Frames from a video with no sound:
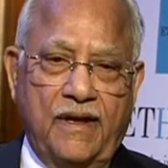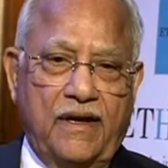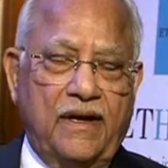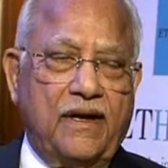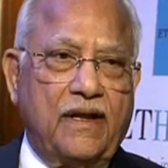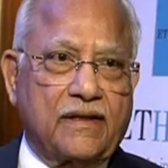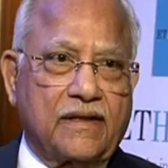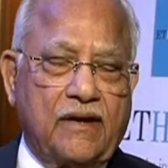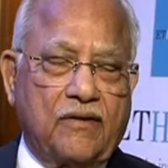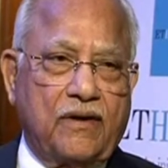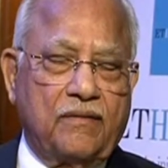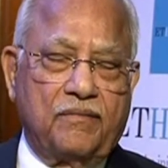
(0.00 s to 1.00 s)
Indian
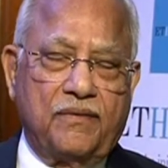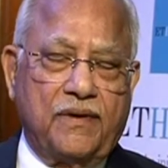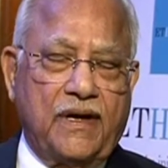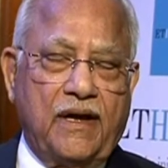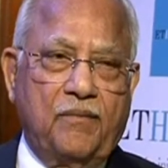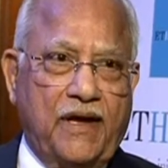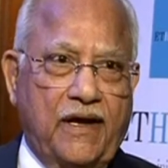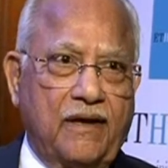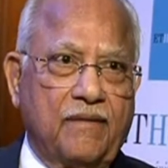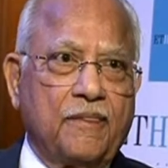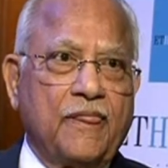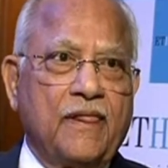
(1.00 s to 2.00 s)
Healthcare IMA
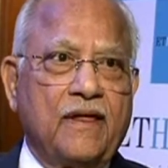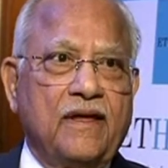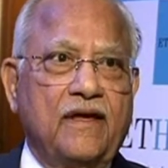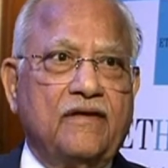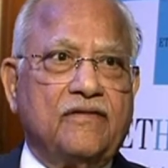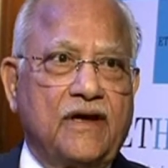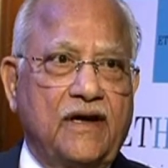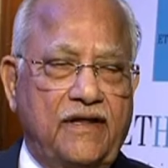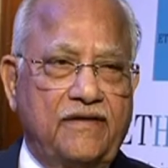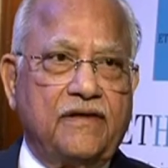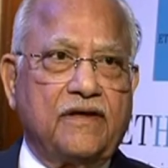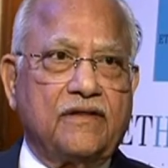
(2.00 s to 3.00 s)
is
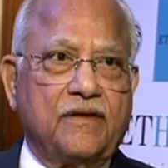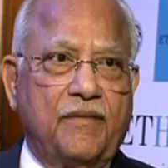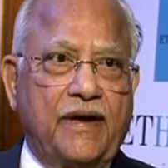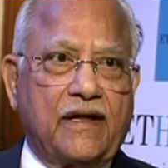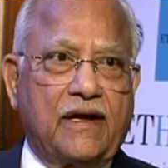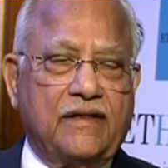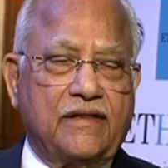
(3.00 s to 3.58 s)
releasing the medical